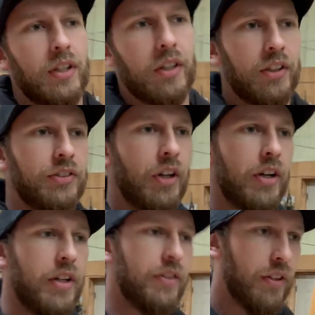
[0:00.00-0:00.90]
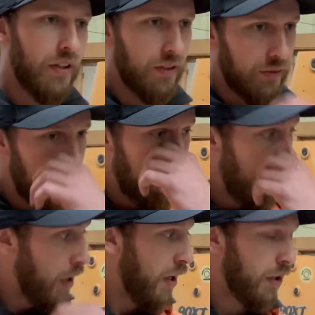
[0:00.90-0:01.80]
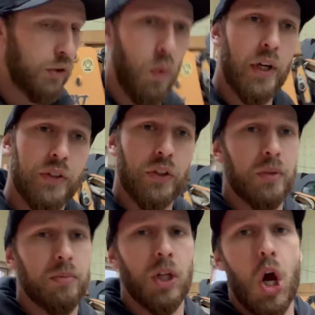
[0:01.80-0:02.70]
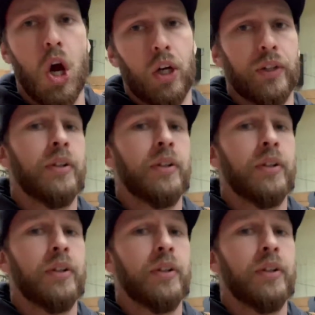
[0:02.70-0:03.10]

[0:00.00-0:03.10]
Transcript: I'm gonna start on the square tube log.